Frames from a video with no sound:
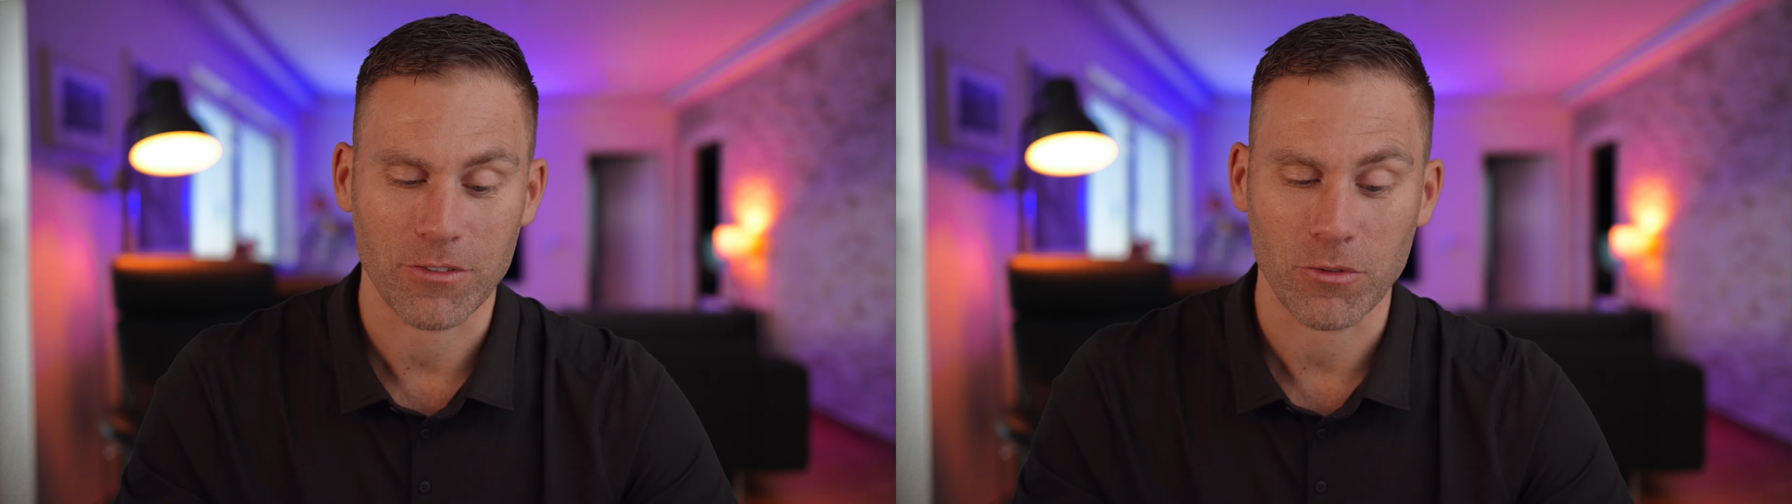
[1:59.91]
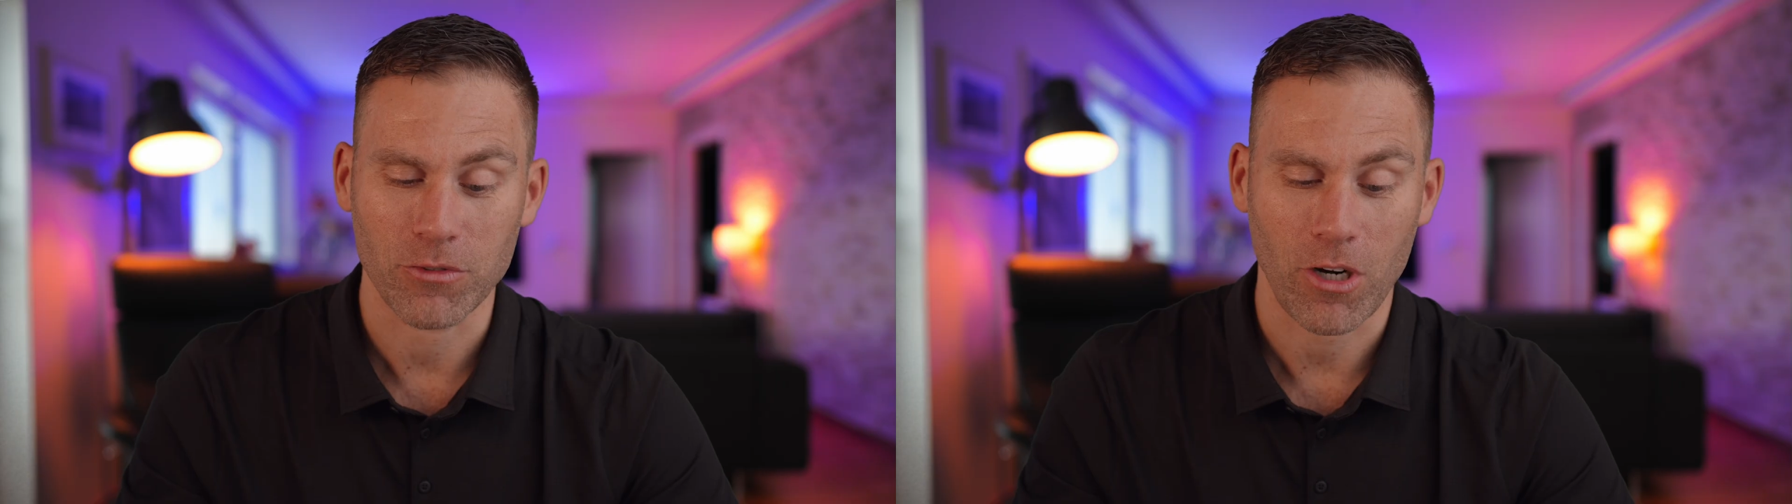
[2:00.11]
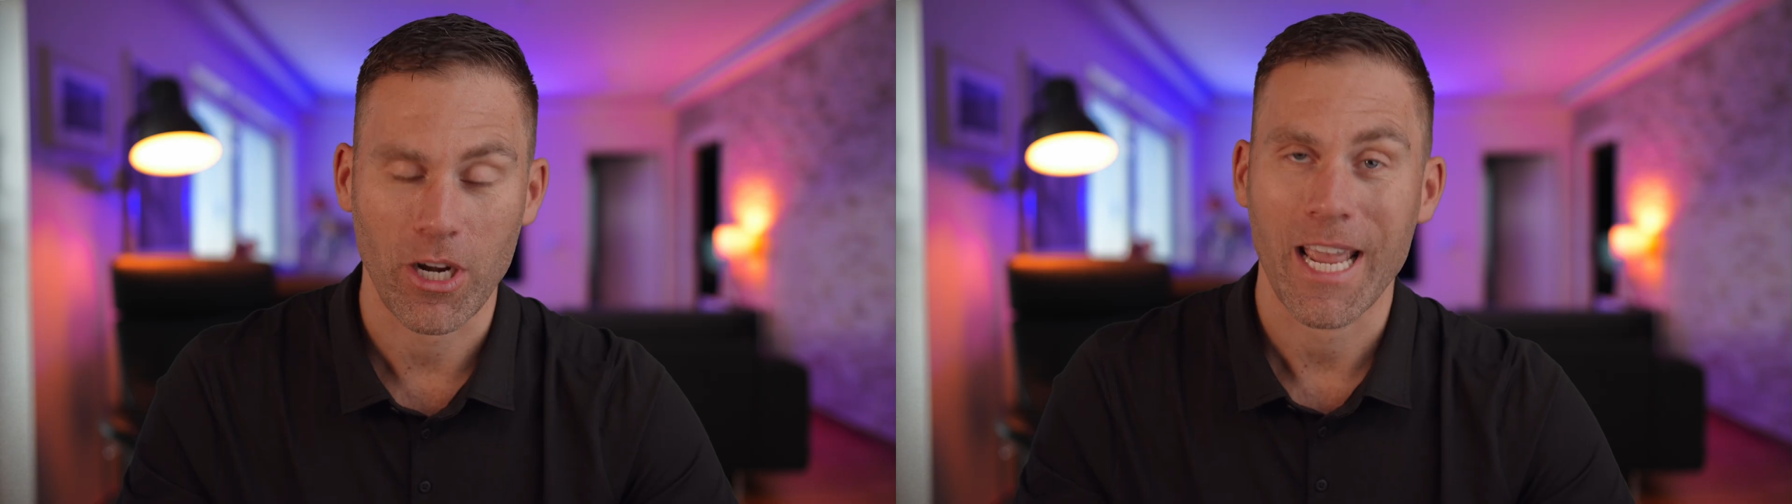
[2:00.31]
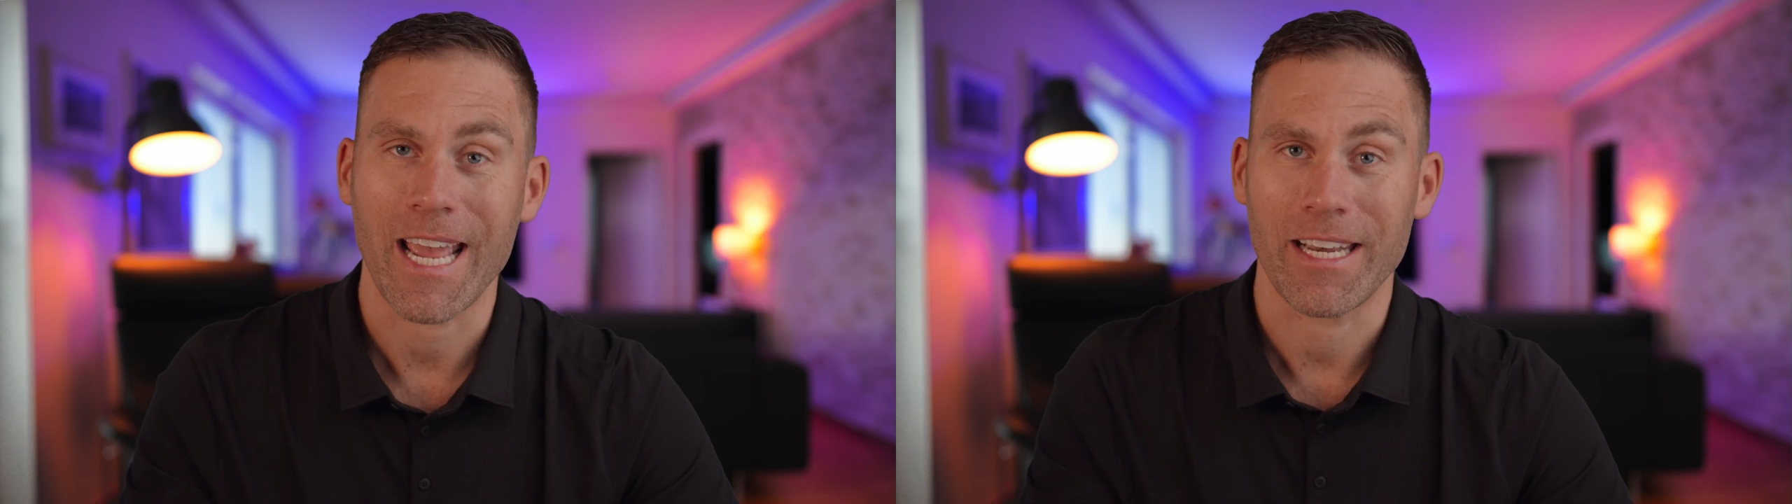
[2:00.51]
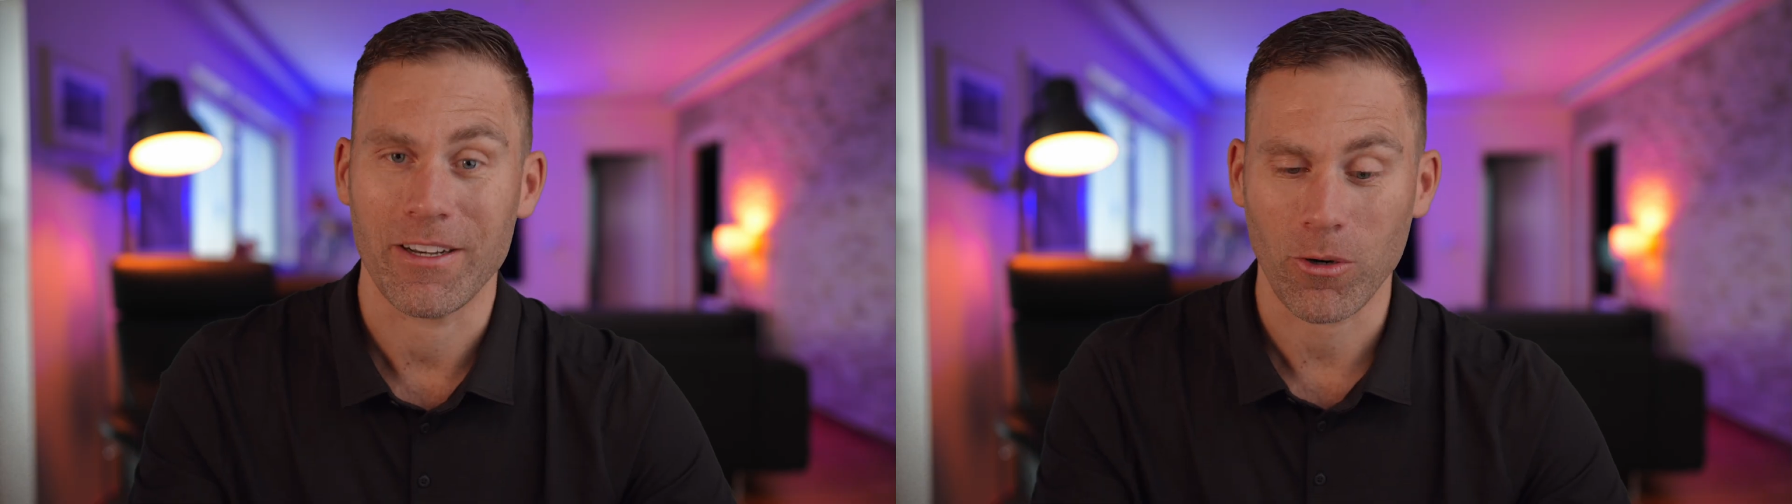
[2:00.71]
those are
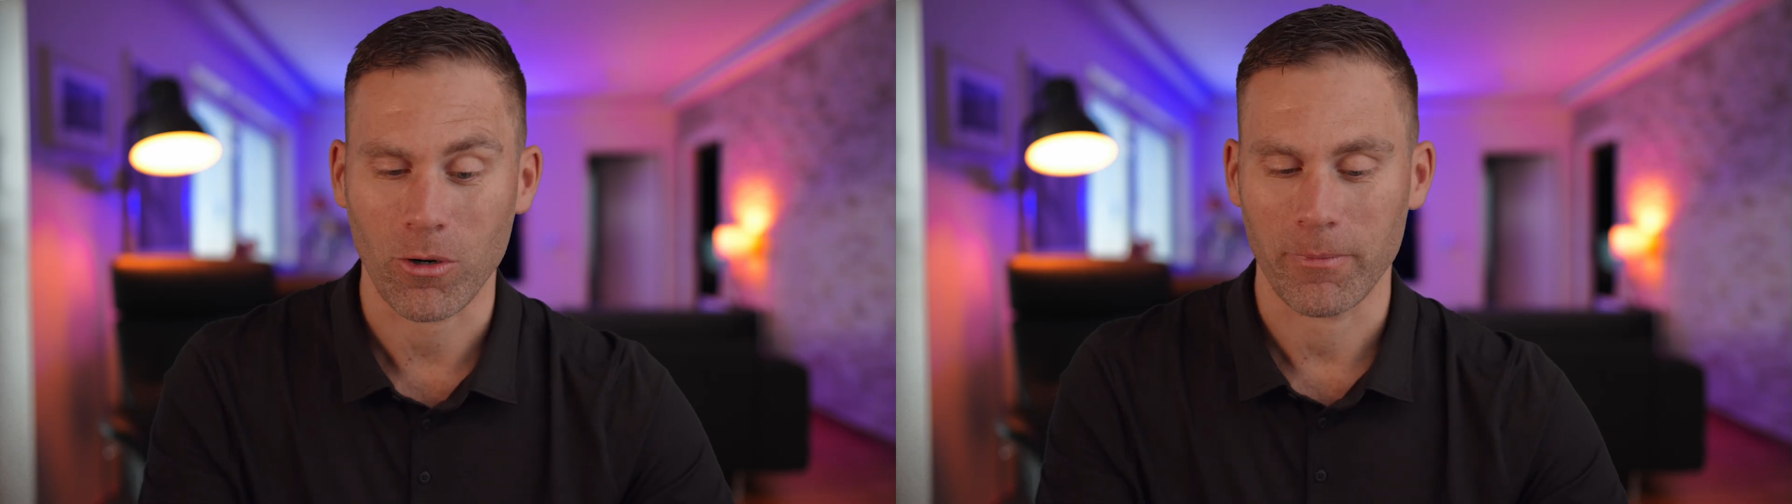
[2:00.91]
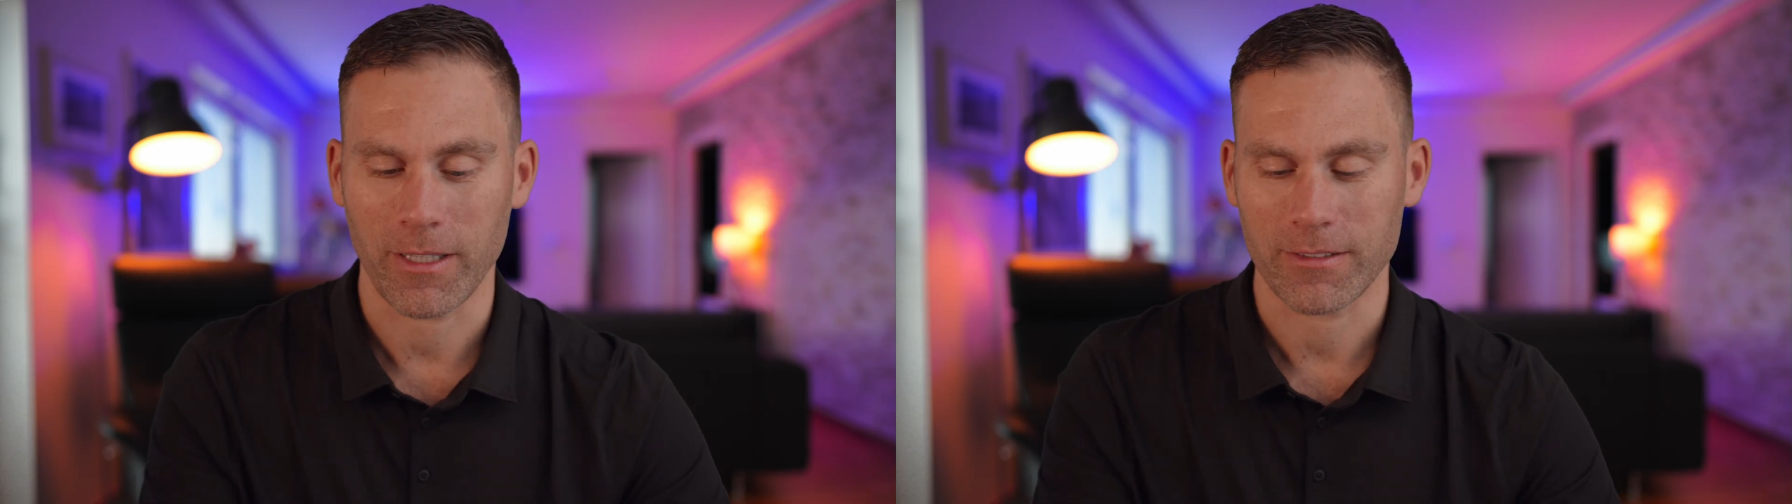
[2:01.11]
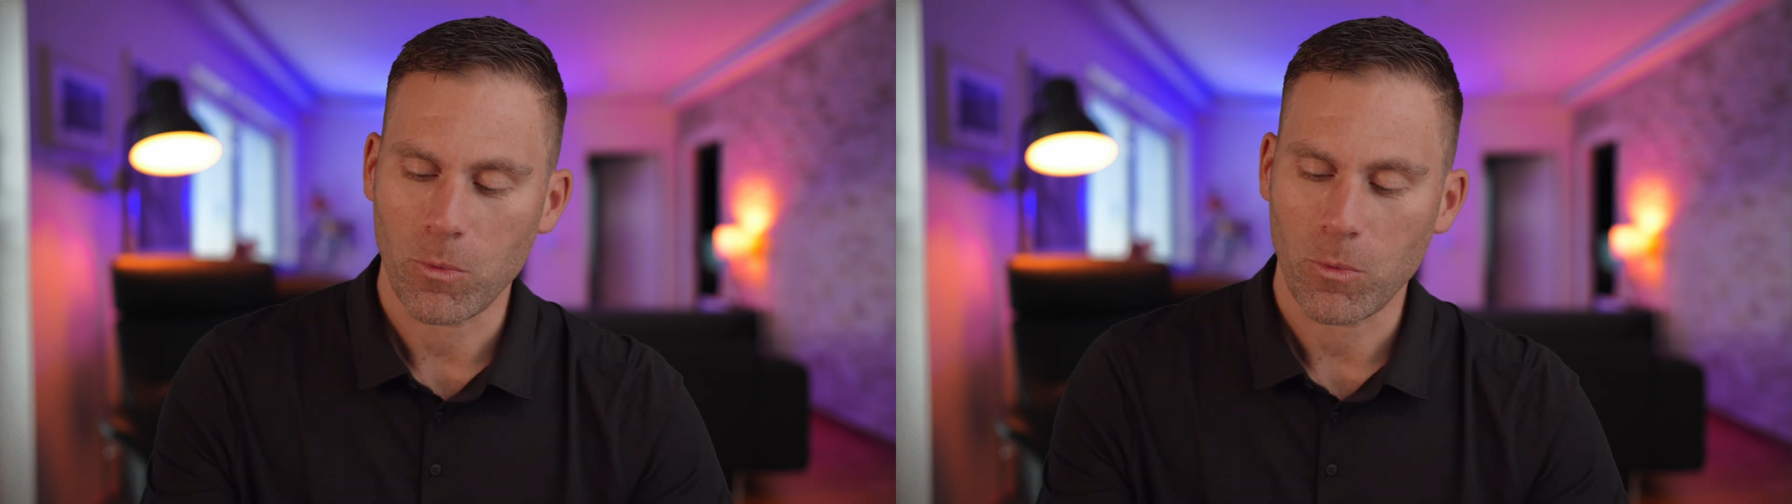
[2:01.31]
enormous.